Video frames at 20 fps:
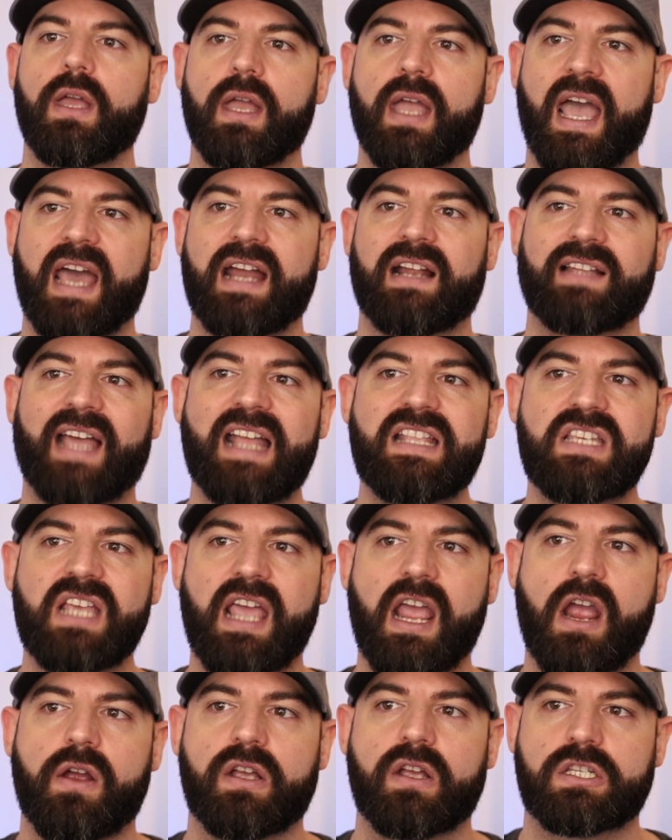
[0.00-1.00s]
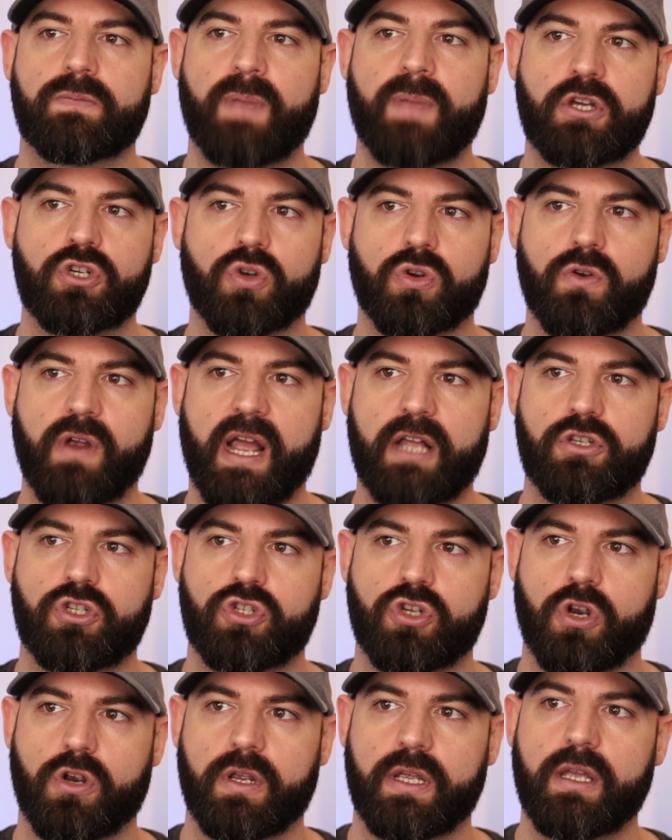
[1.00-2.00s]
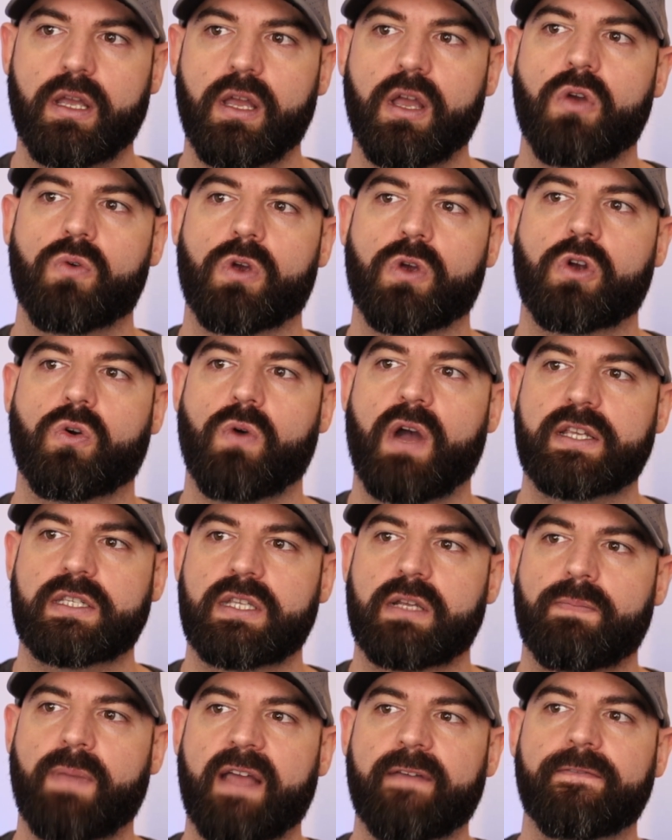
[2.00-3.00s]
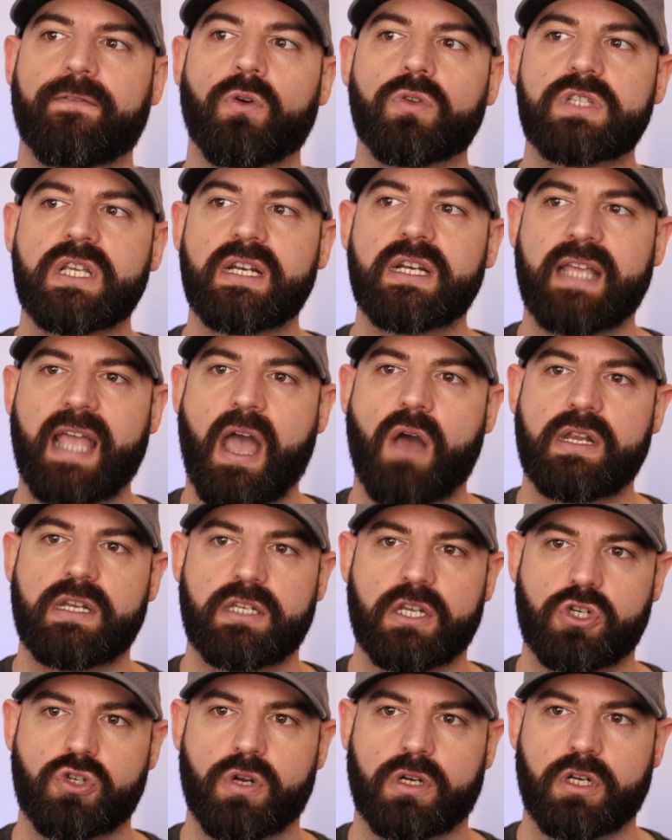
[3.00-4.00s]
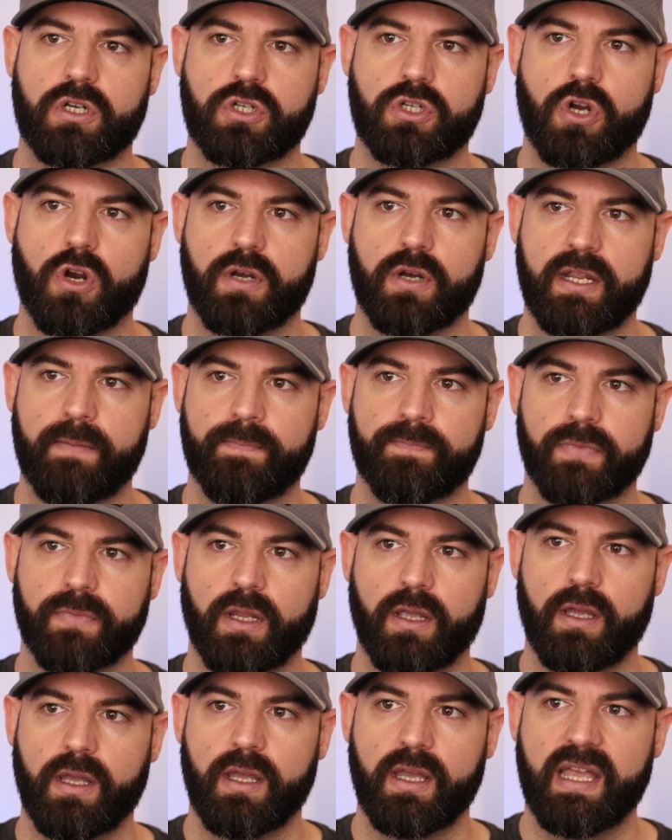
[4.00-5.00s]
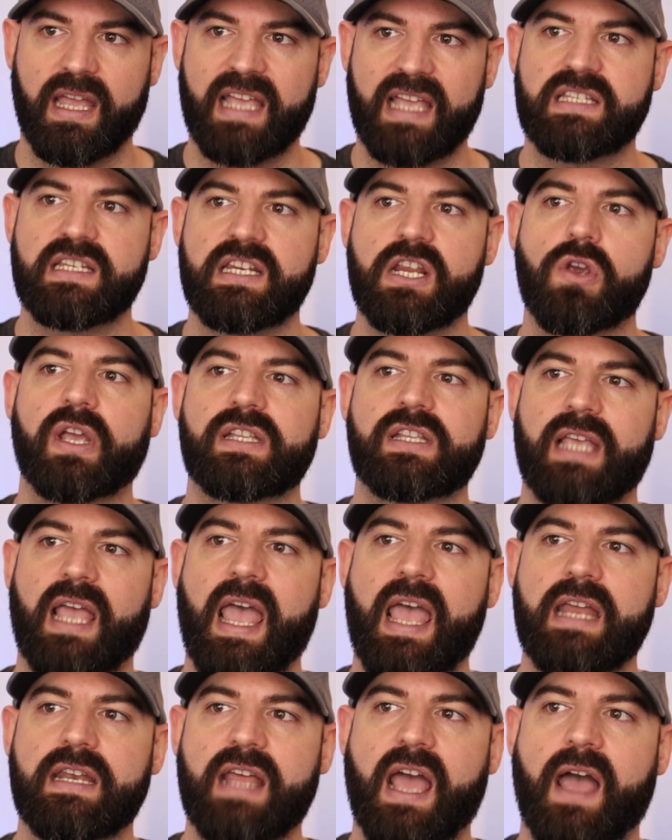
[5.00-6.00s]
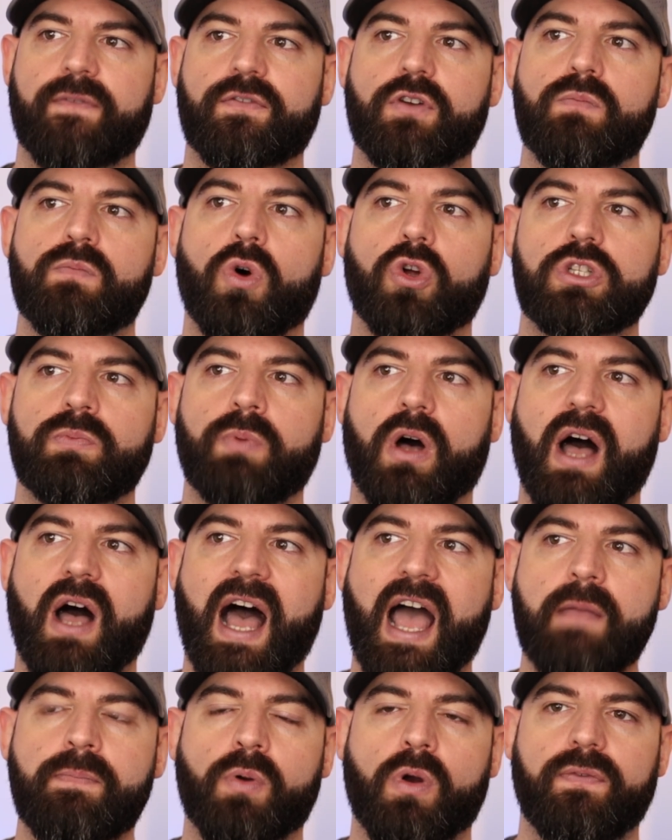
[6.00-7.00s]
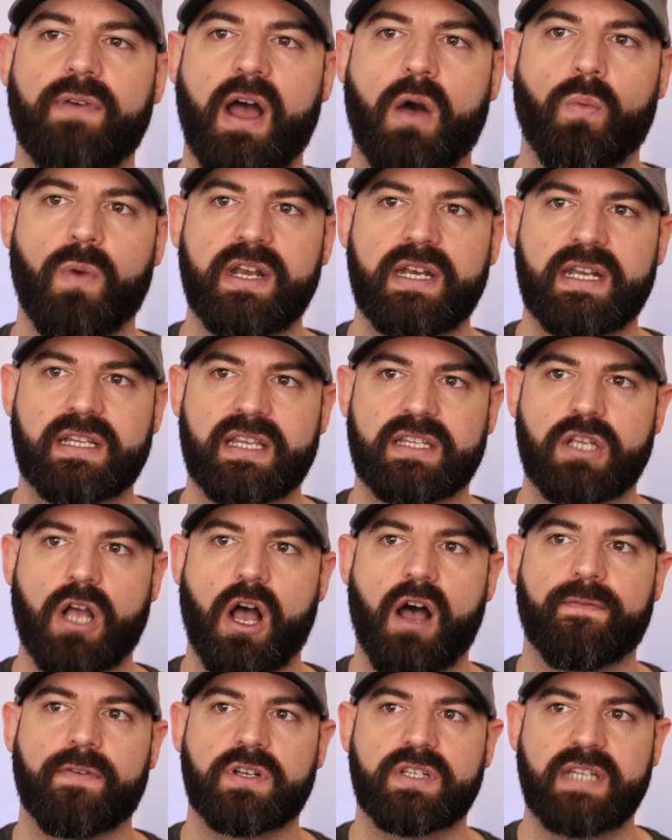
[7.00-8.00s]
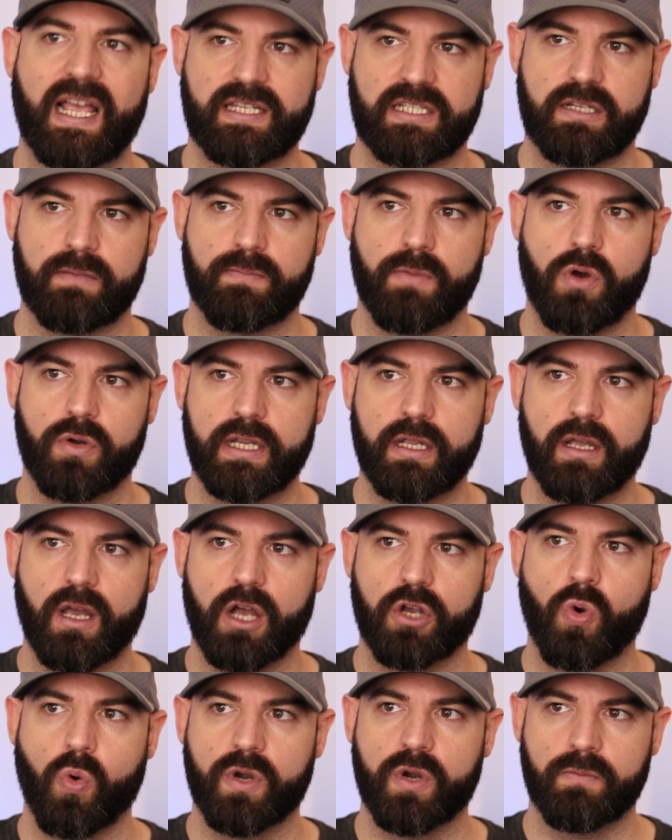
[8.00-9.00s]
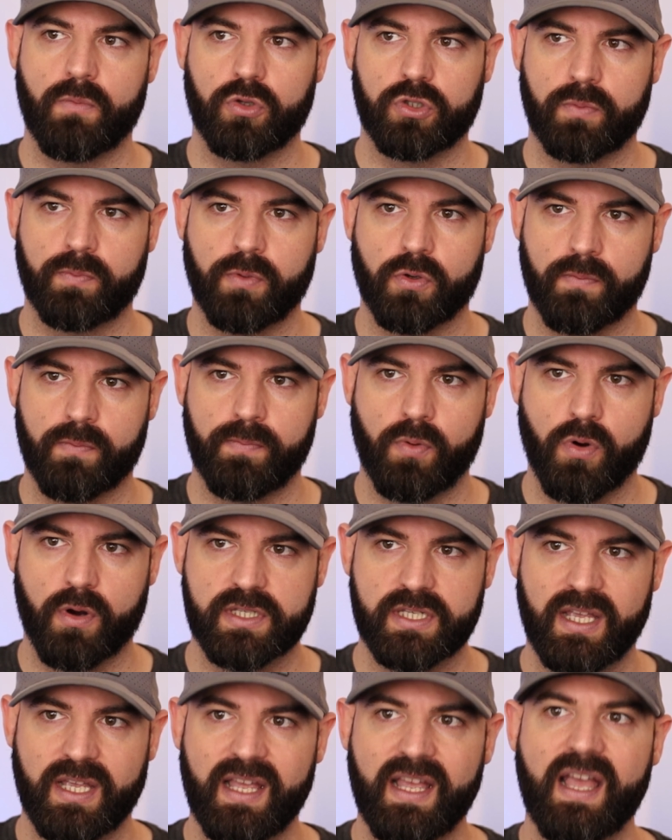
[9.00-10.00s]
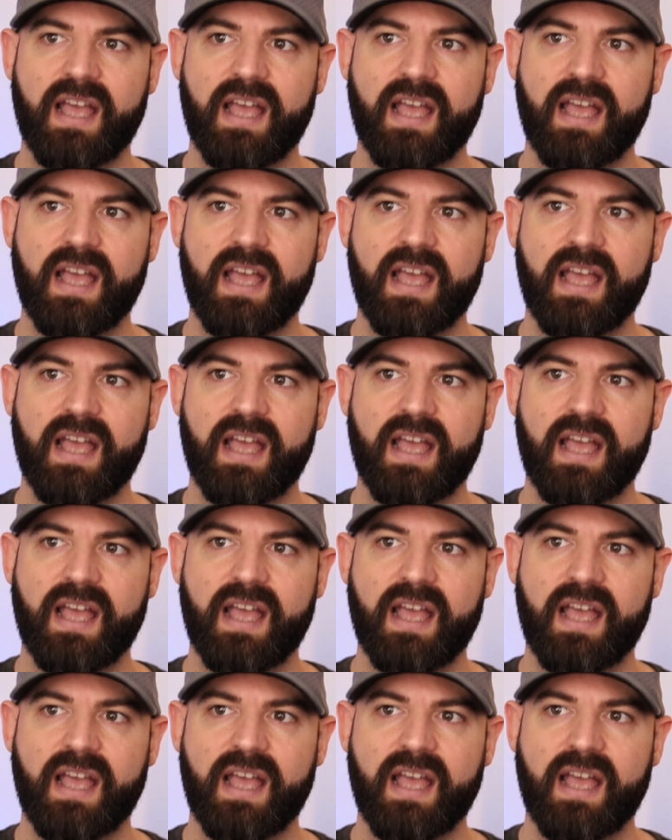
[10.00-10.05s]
An Atlanta area special grand jury requested by Fulton County District Attorney is nearing its end after multiple high-profile witnesses offered testimony, according to multiple reports.